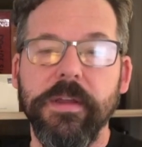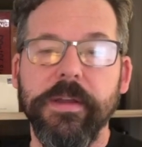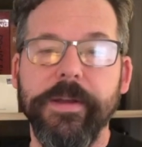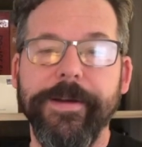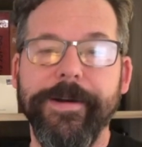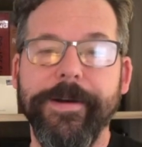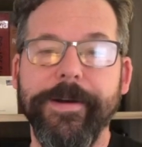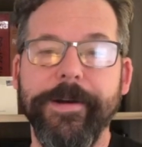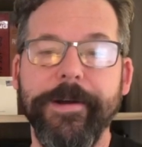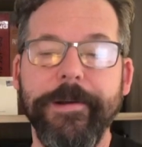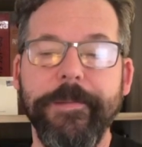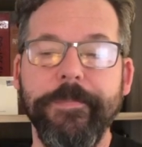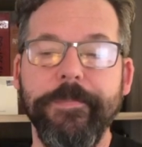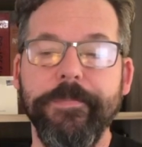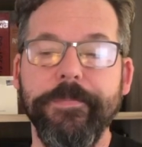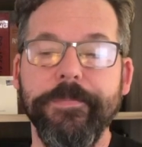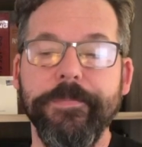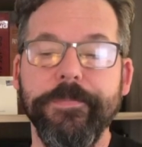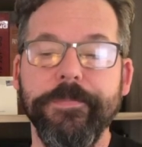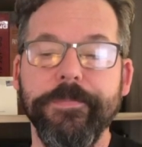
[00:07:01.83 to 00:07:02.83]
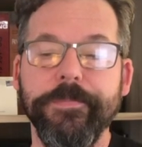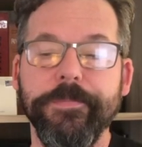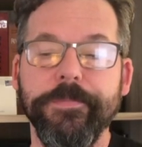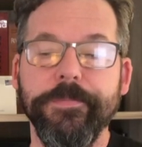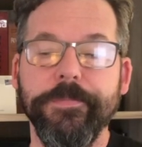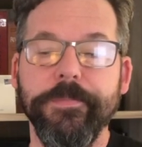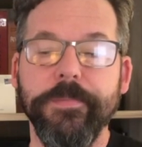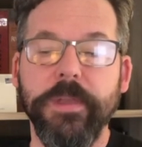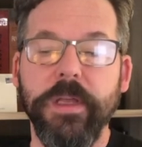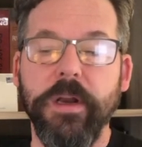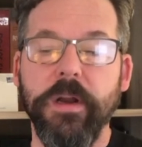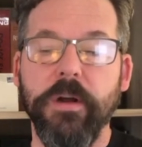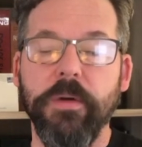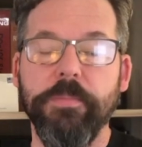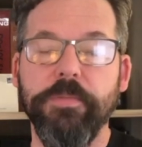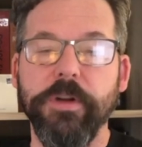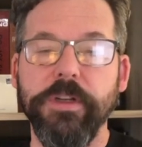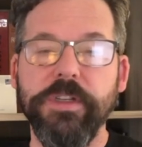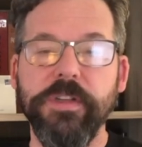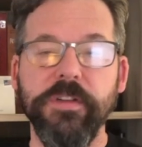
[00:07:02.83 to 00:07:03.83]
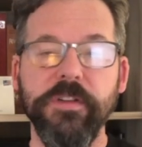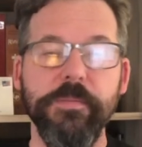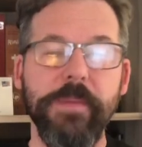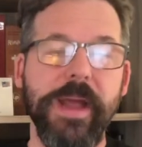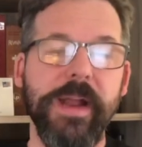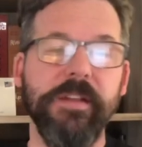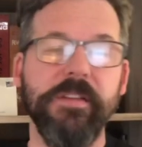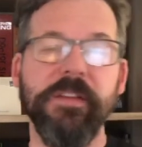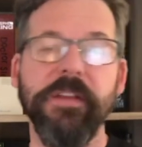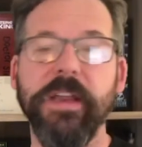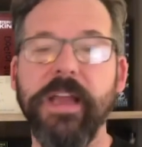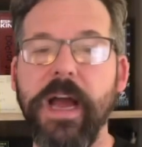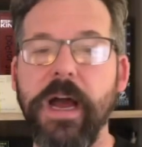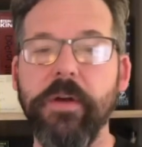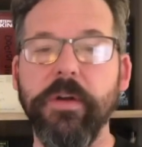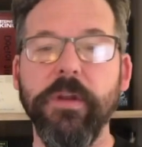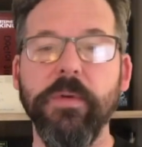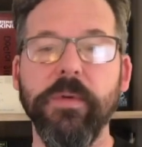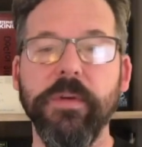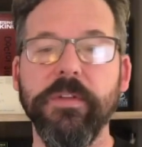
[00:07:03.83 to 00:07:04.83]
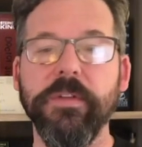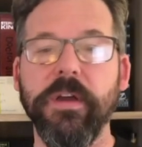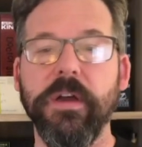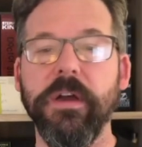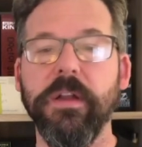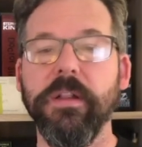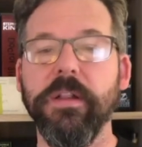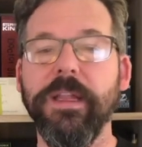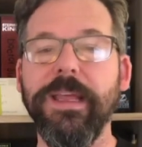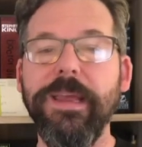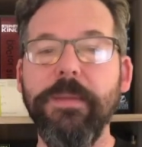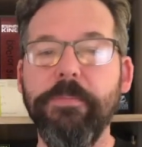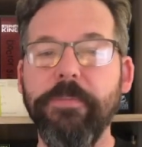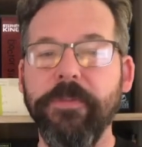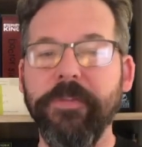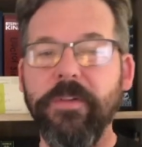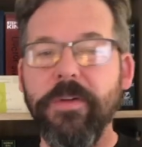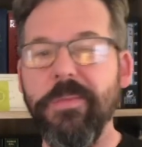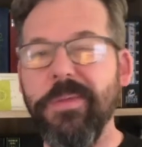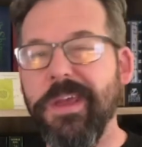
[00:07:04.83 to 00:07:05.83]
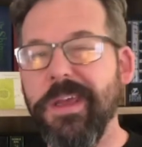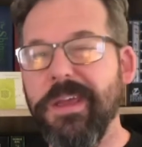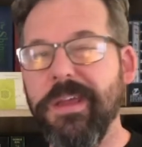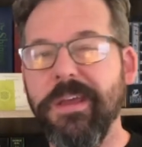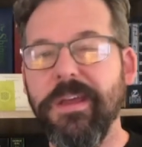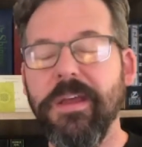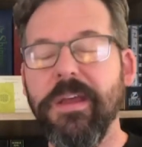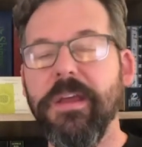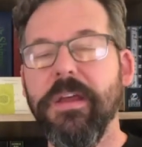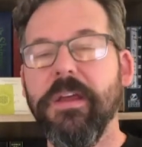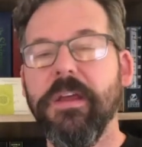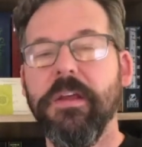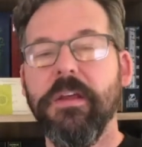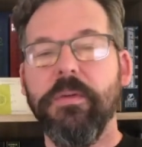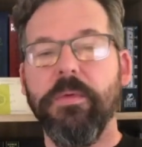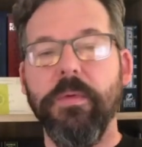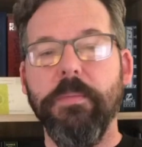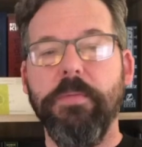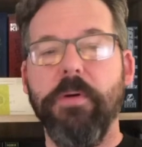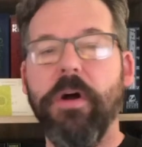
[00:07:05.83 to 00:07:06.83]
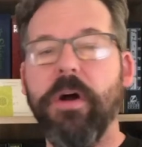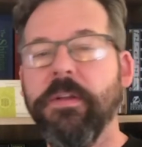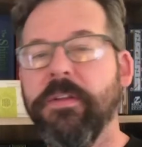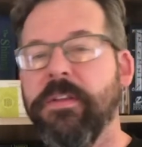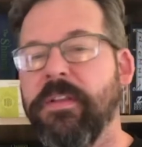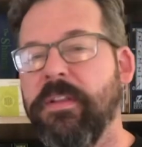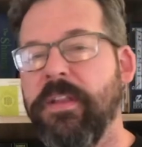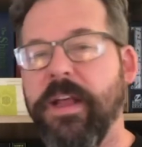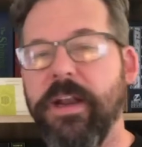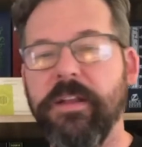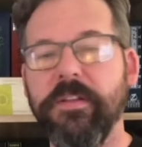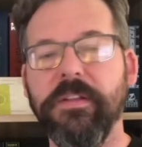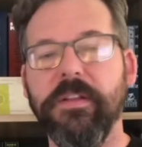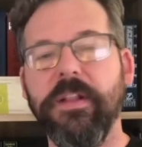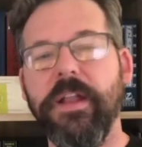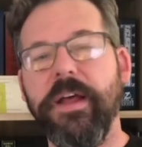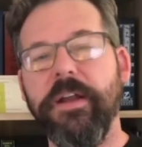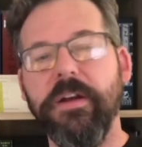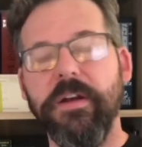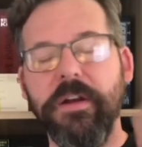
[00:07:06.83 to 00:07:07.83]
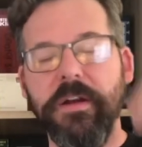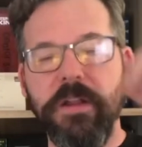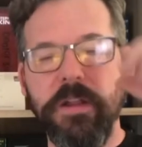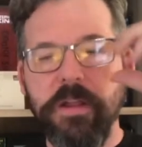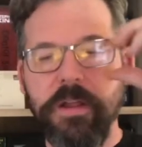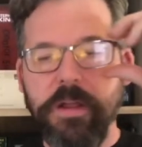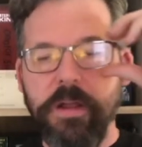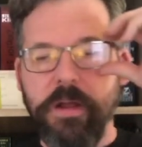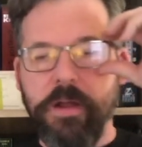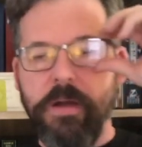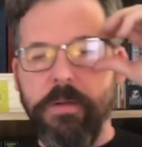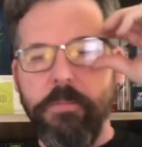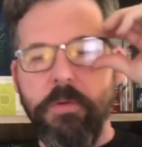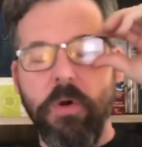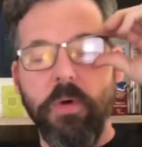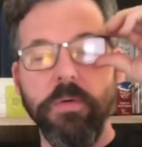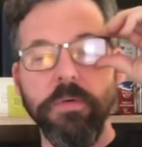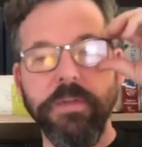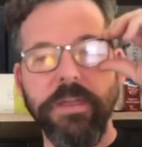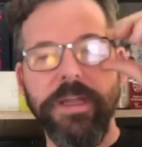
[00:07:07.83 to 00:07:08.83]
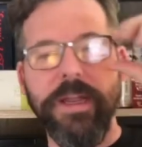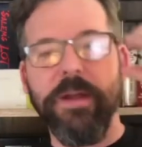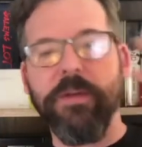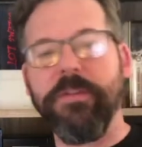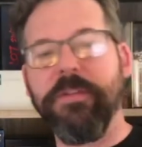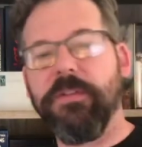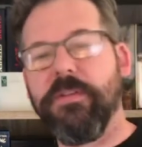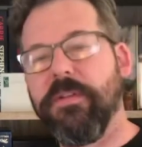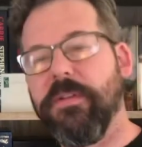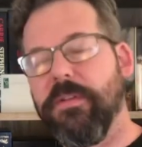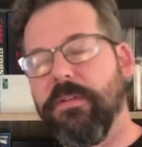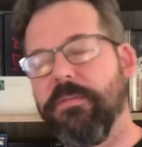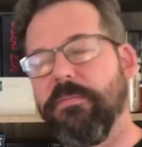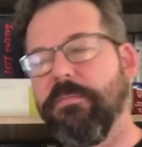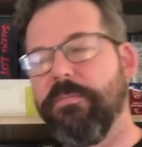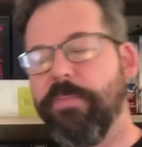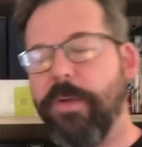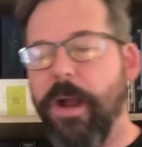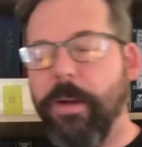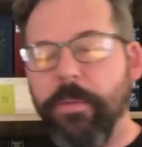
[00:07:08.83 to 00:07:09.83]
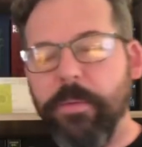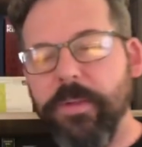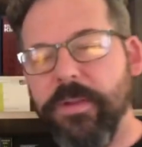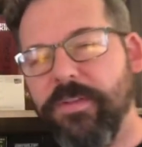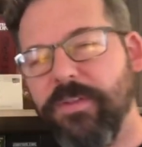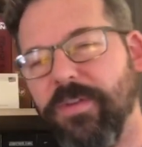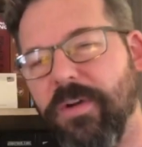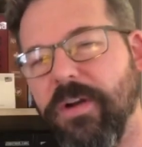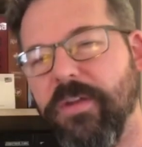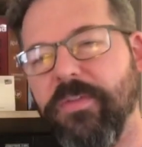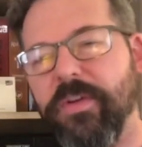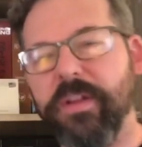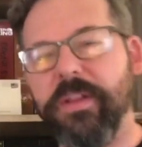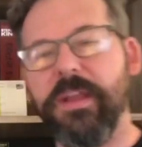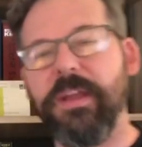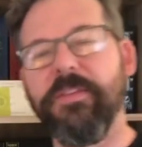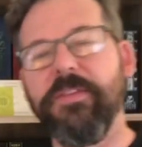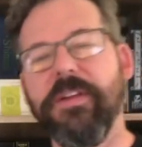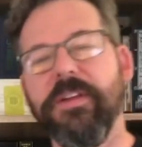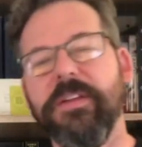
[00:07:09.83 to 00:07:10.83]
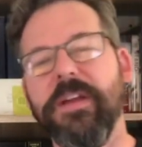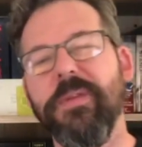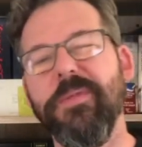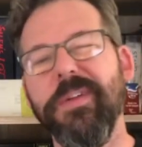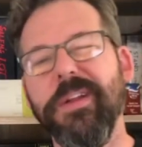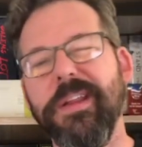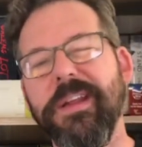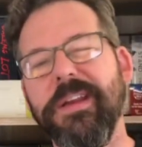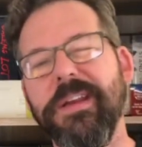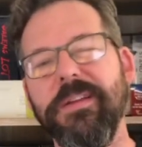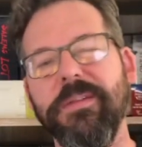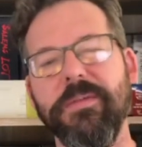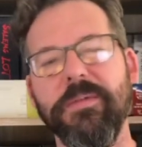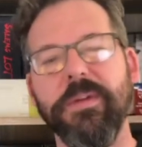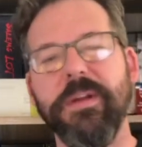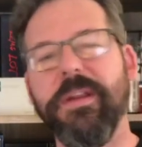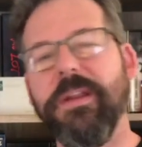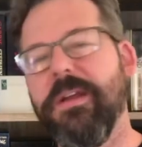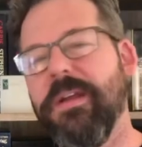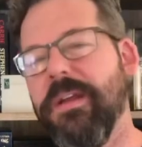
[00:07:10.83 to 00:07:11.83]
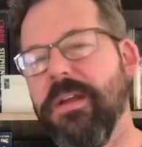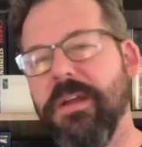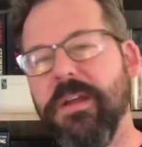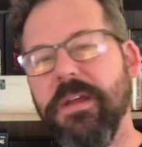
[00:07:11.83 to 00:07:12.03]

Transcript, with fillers: Um, you know, Bridges of Madison County was a leap for me when Paul did that as a lettered um, only. I was probably sort of relieved because I really didn't really